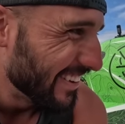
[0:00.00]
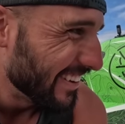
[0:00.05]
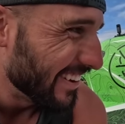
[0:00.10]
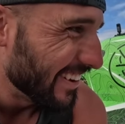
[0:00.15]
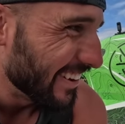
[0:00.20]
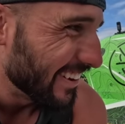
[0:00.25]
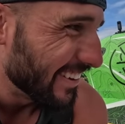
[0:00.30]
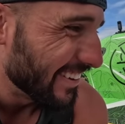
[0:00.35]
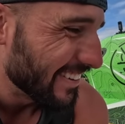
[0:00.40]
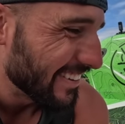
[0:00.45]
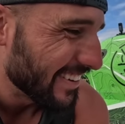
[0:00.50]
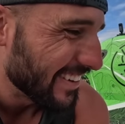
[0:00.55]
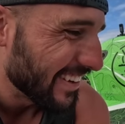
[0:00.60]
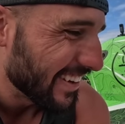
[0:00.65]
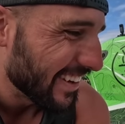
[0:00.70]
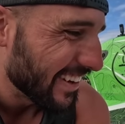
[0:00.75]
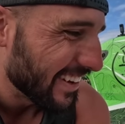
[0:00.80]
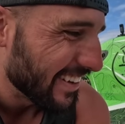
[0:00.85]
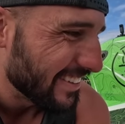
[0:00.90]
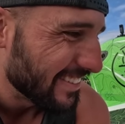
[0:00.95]
Oh,
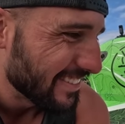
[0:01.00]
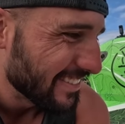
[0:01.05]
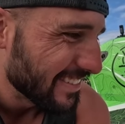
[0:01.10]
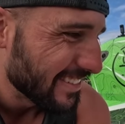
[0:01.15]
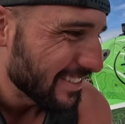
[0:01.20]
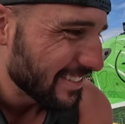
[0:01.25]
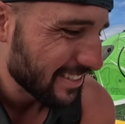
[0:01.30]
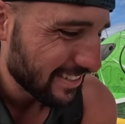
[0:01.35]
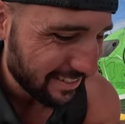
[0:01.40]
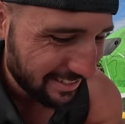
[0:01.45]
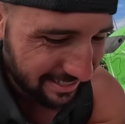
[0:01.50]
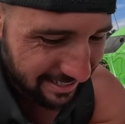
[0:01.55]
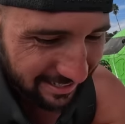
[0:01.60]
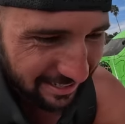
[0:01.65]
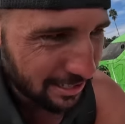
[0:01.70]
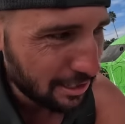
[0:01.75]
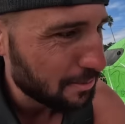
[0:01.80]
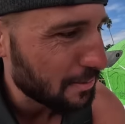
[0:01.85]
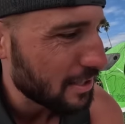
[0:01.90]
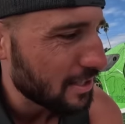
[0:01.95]
God. This is
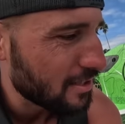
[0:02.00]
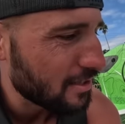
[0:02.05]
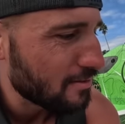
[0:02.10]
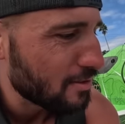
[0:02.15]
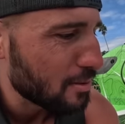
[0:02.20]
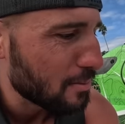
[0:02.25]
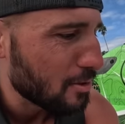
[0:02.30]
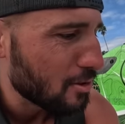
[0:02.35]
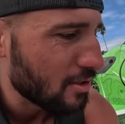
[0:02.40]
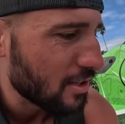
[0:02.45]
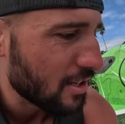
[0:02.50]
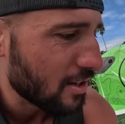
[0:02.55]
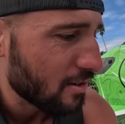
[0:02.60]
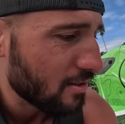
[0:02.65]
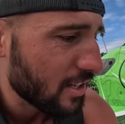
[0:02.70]
an expensive smoothie.